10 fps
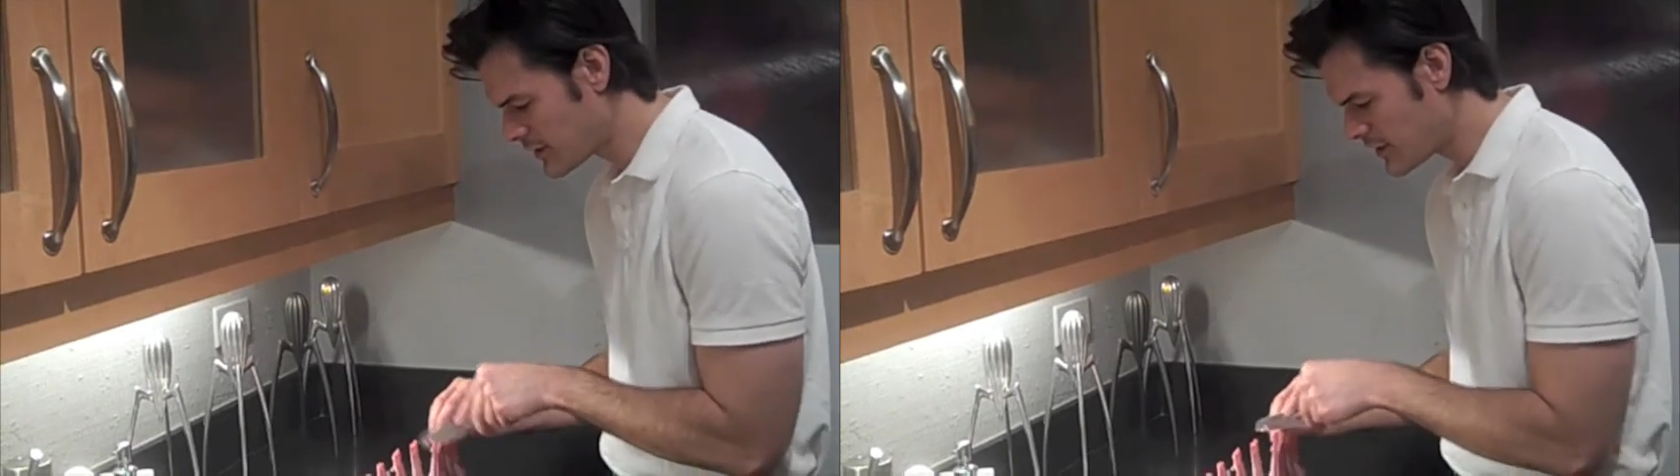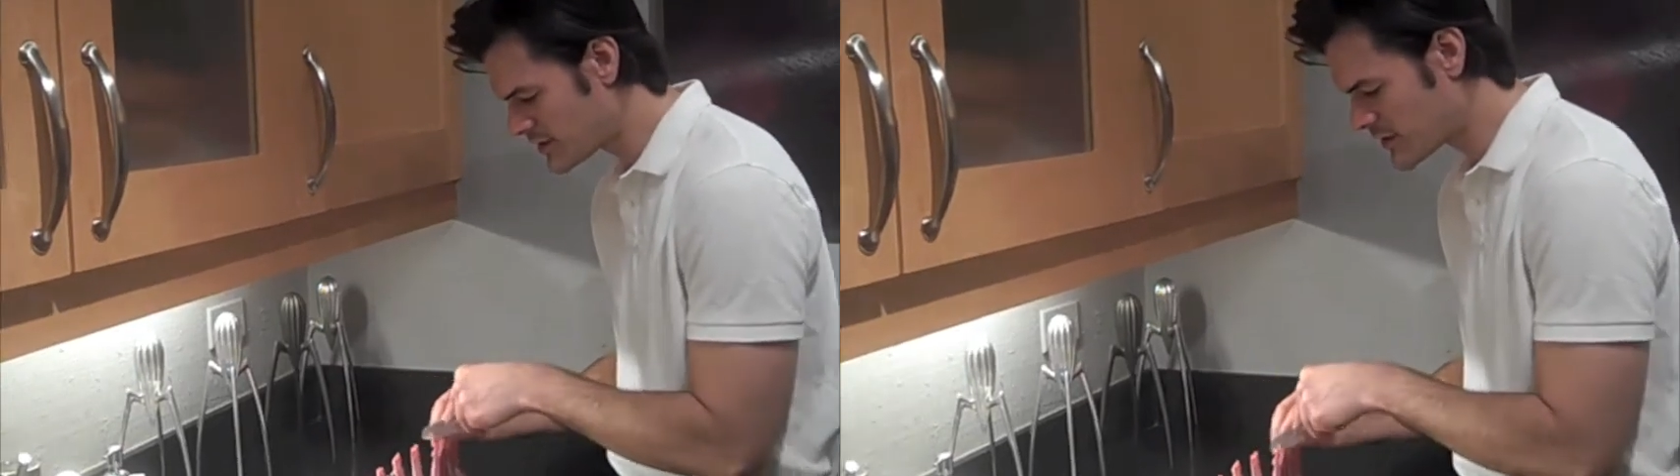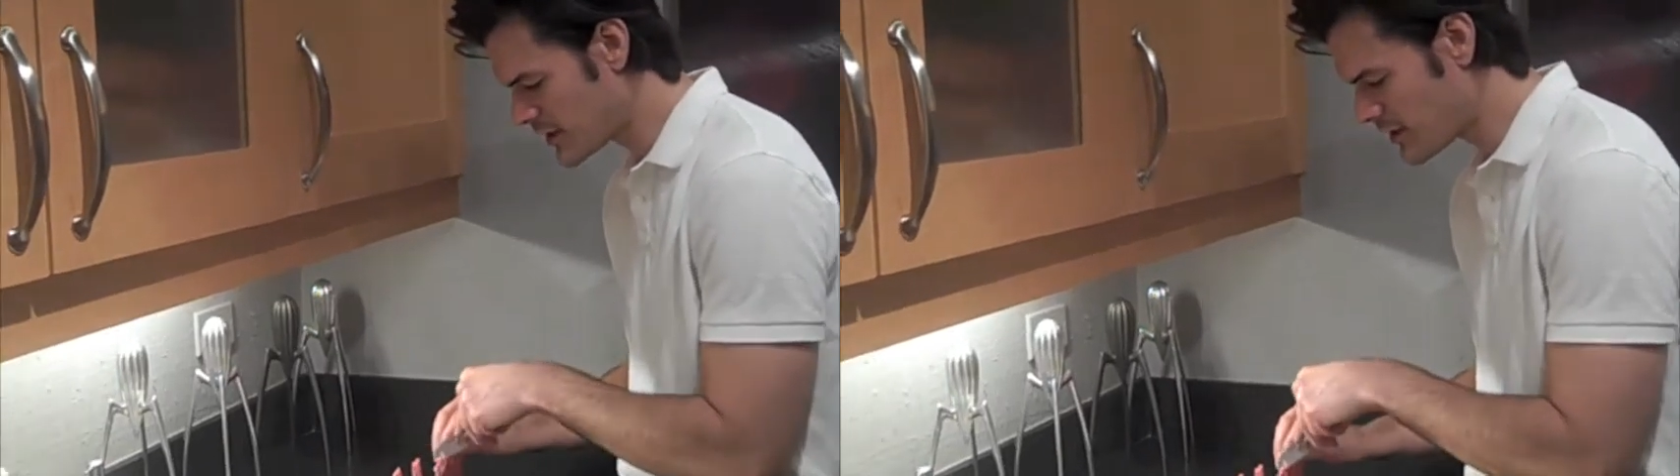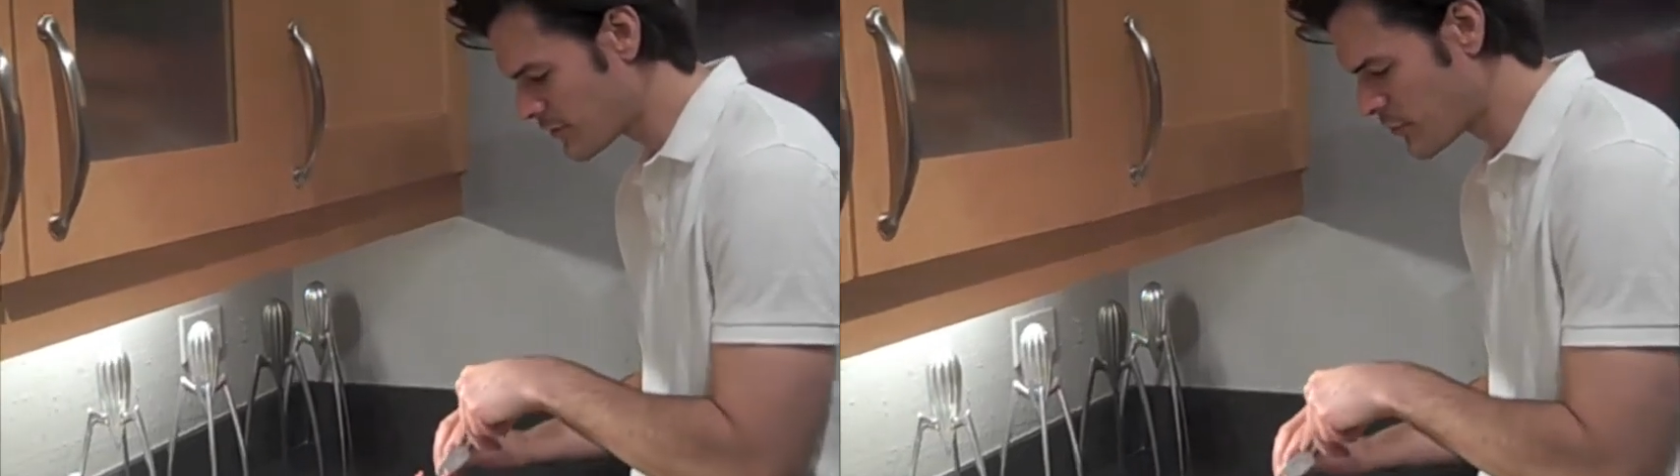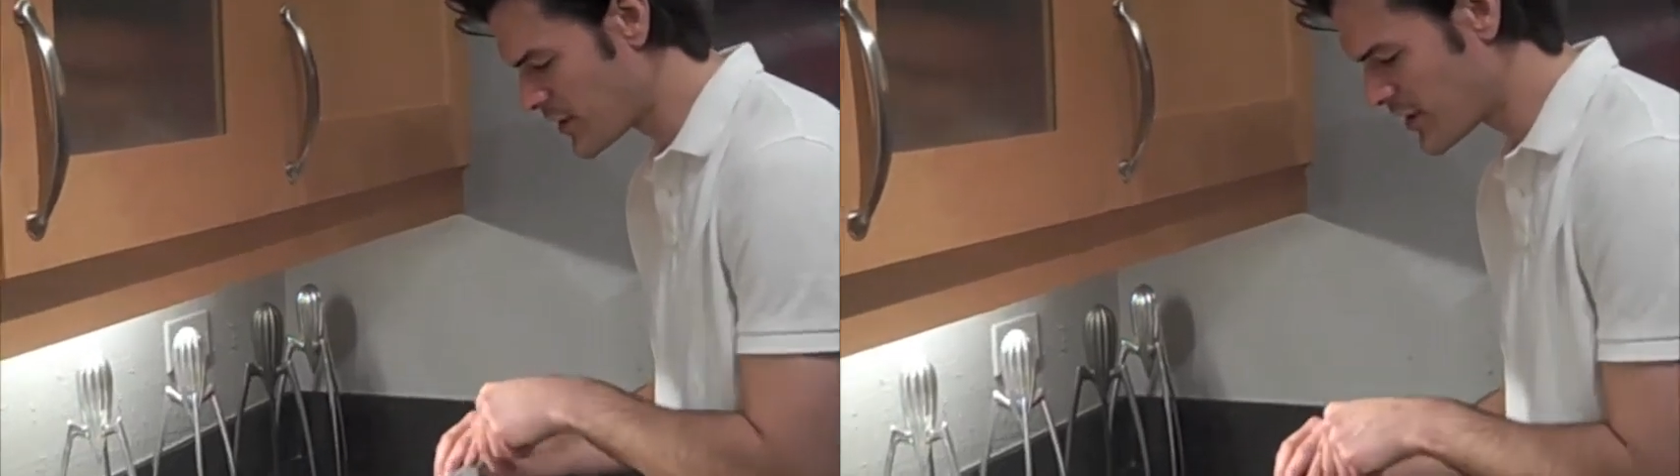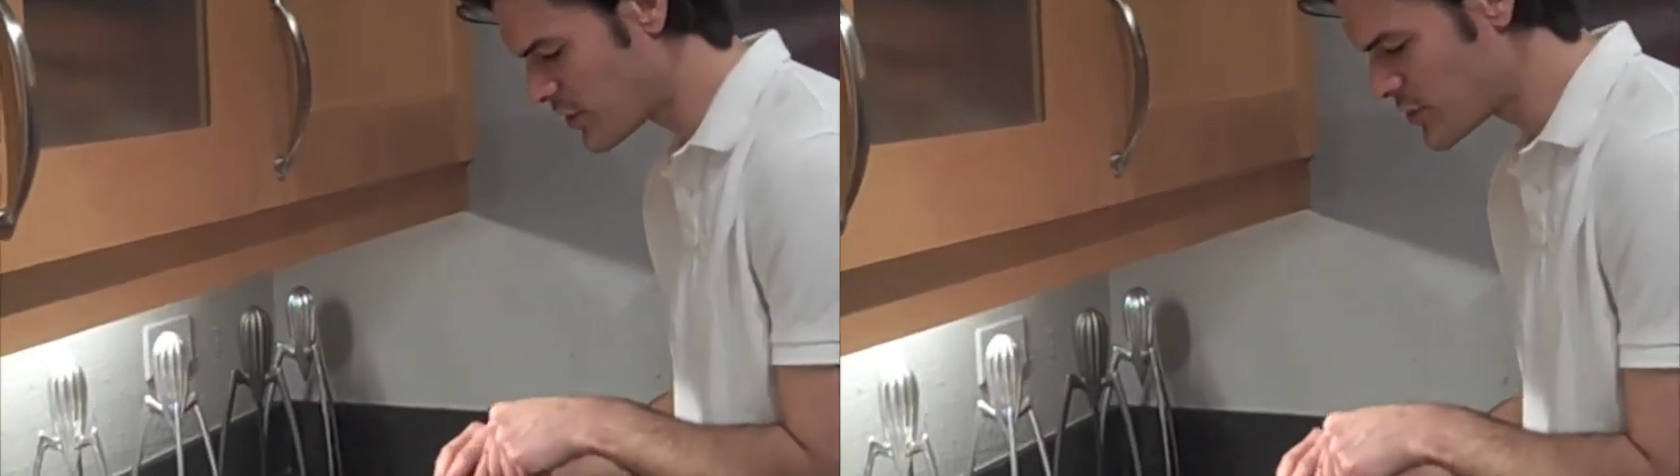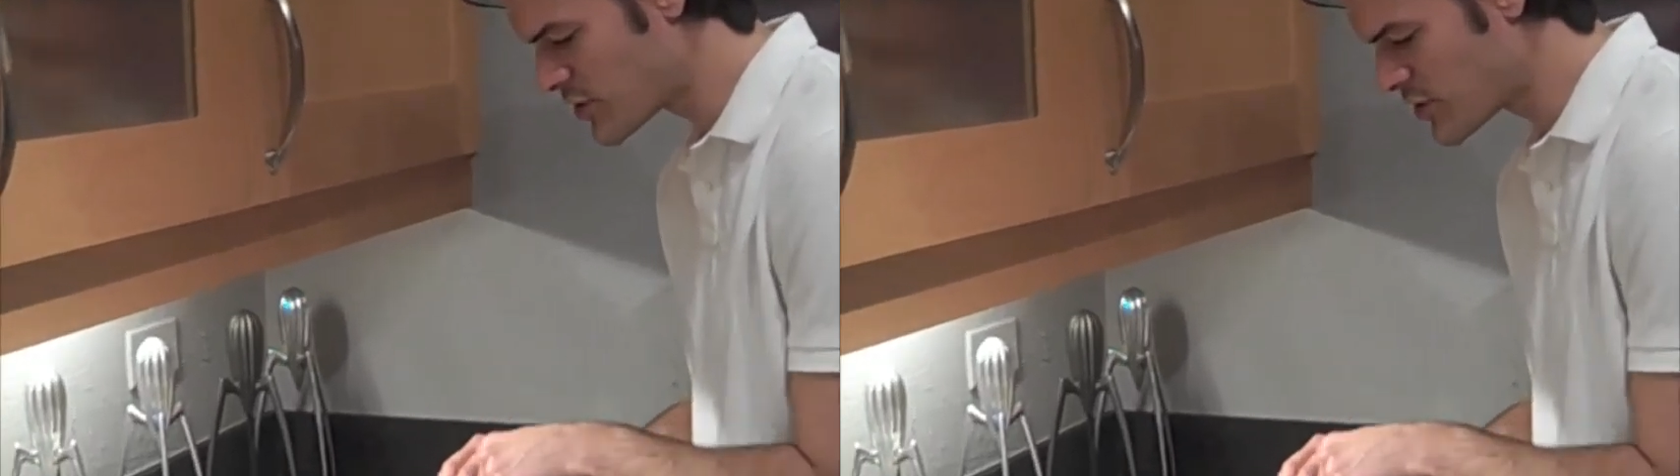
It's gonna, when it goes to